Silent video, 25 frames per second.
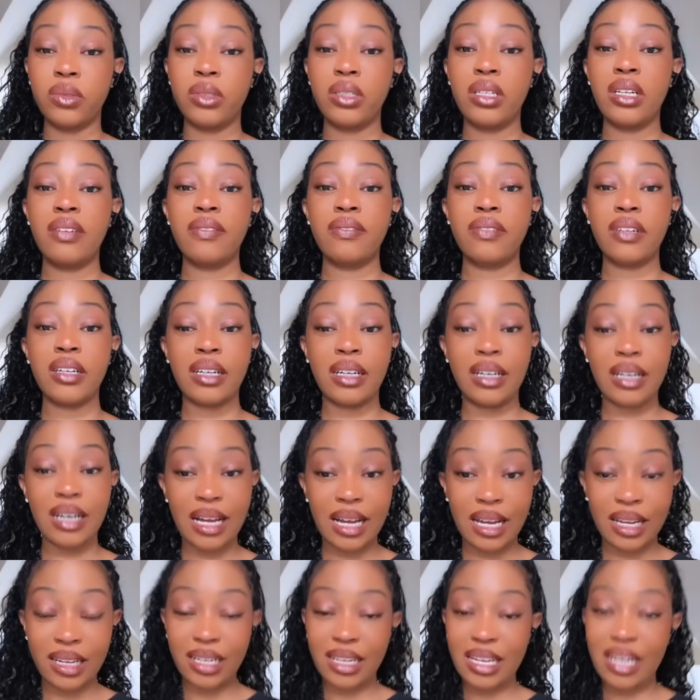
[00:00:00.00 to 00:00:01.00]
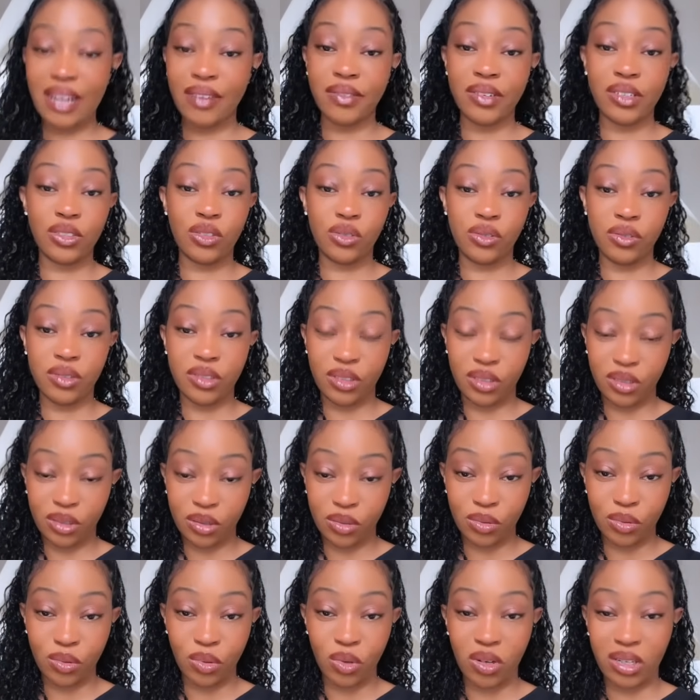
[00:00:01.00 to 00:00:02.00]
If a guy ever treats
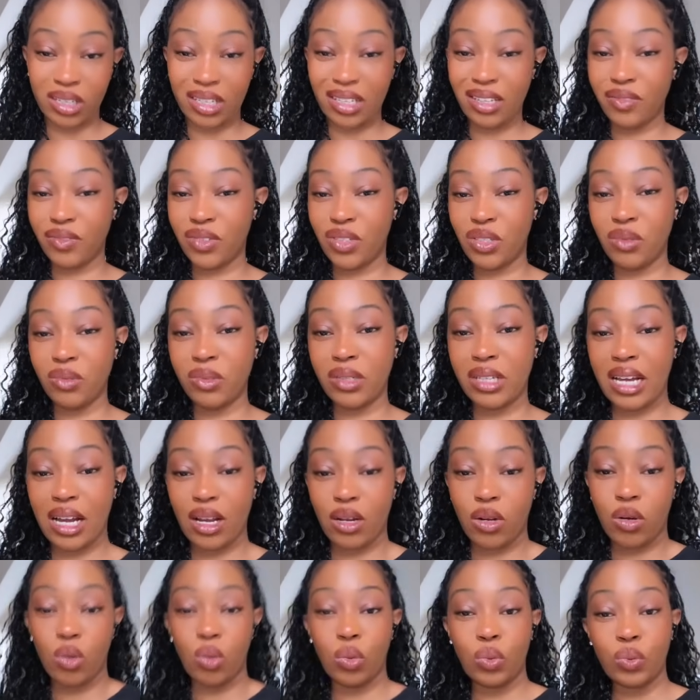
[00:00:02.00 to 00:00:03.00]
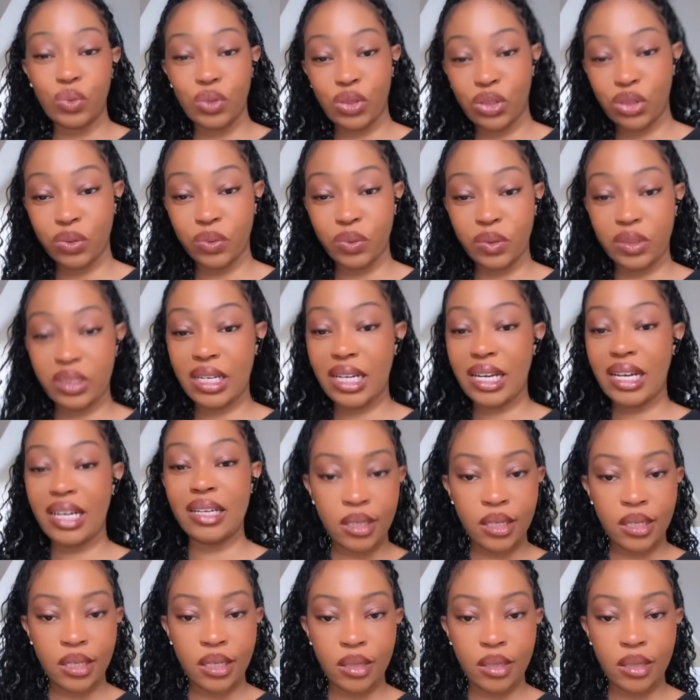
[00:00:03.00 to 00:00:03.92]
you or gives you that cold shoulder and